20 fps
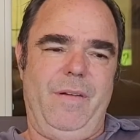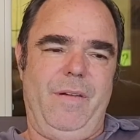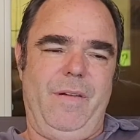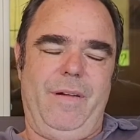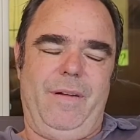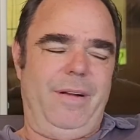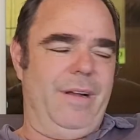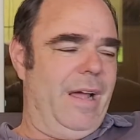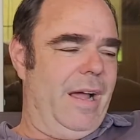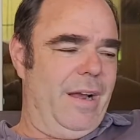
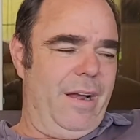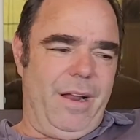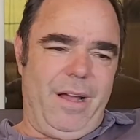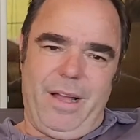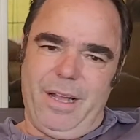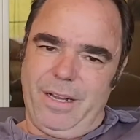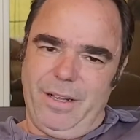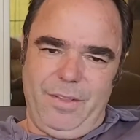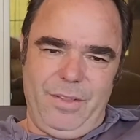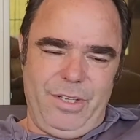Not
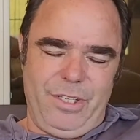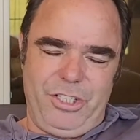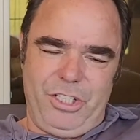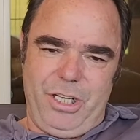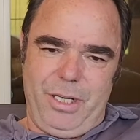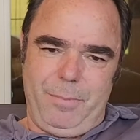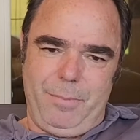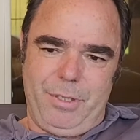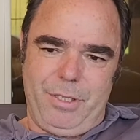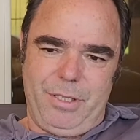knocking the
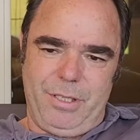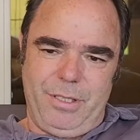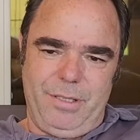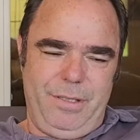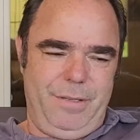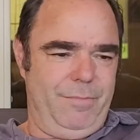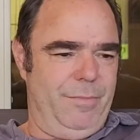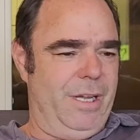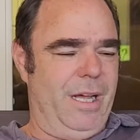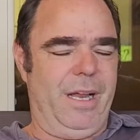Jeeps,
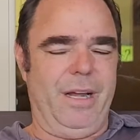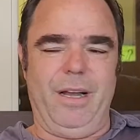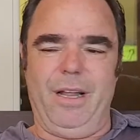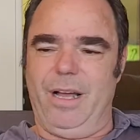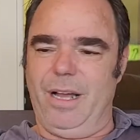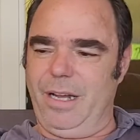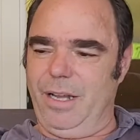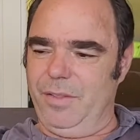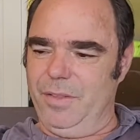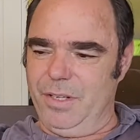not
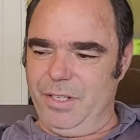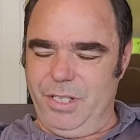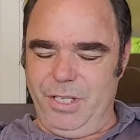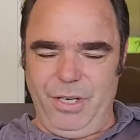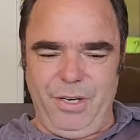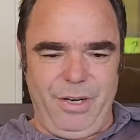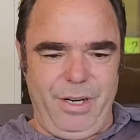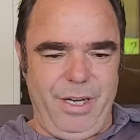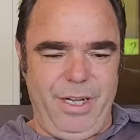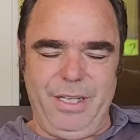knocking the
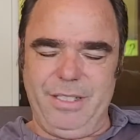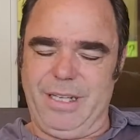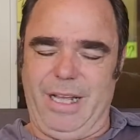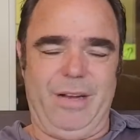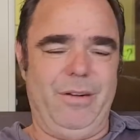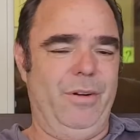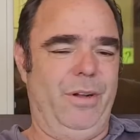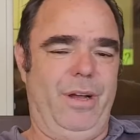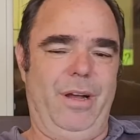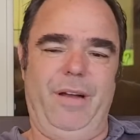TRDs. I
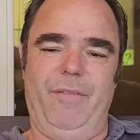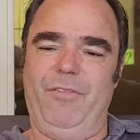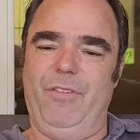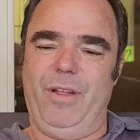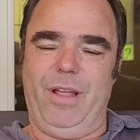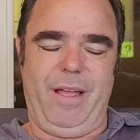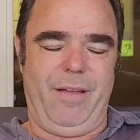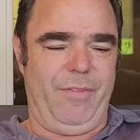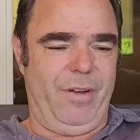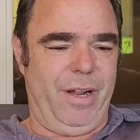don't care if
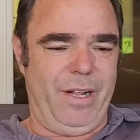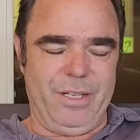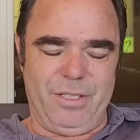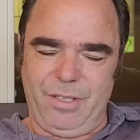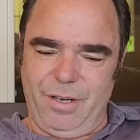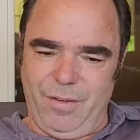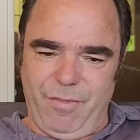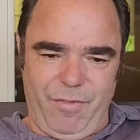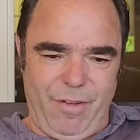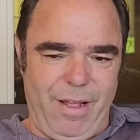you have an
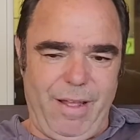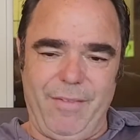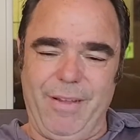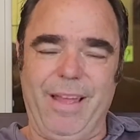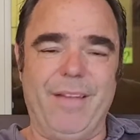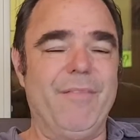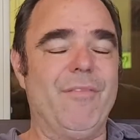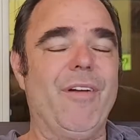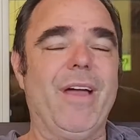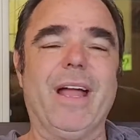SR5.
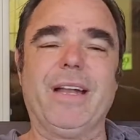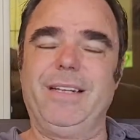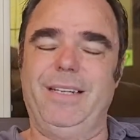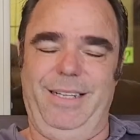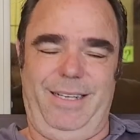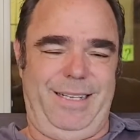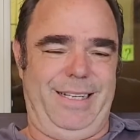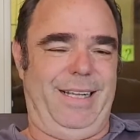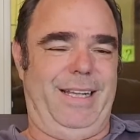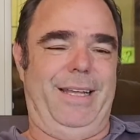In fact,
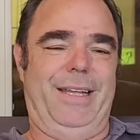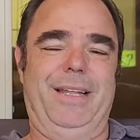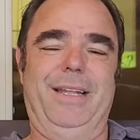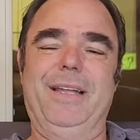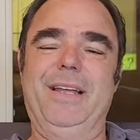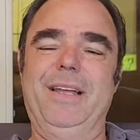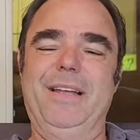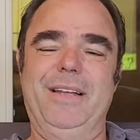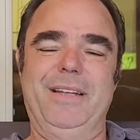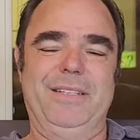
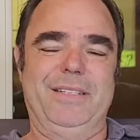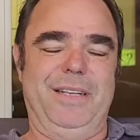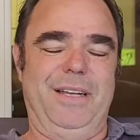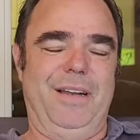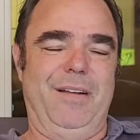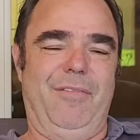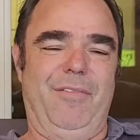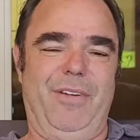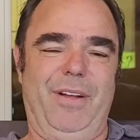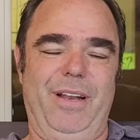it's
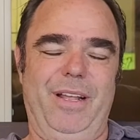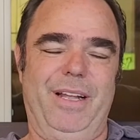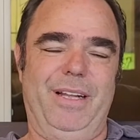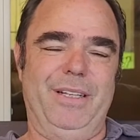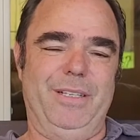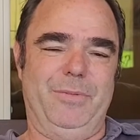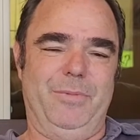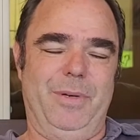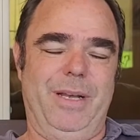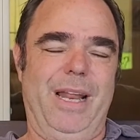kind of funny
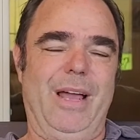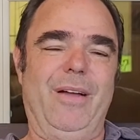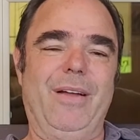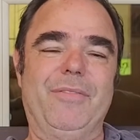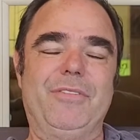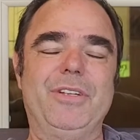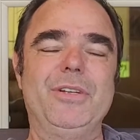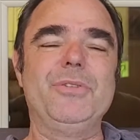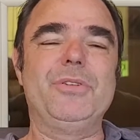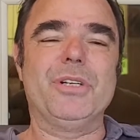because we now
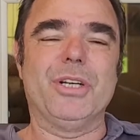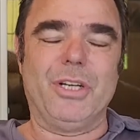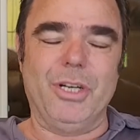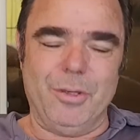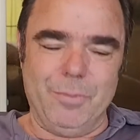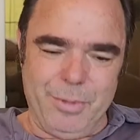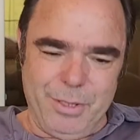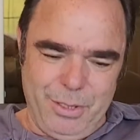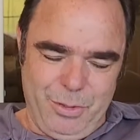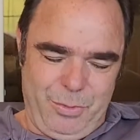have two
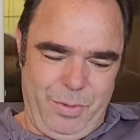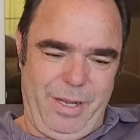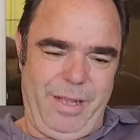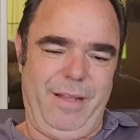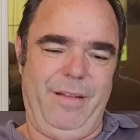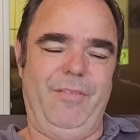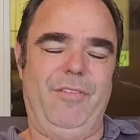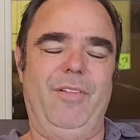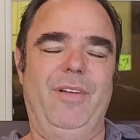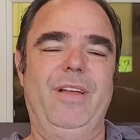Tacomas. We
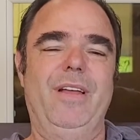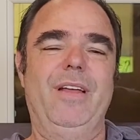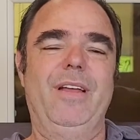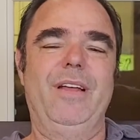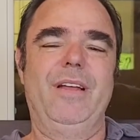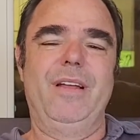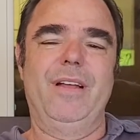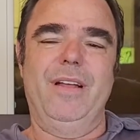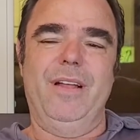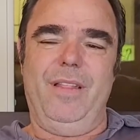have
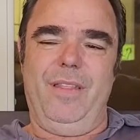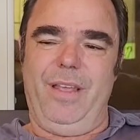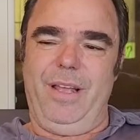the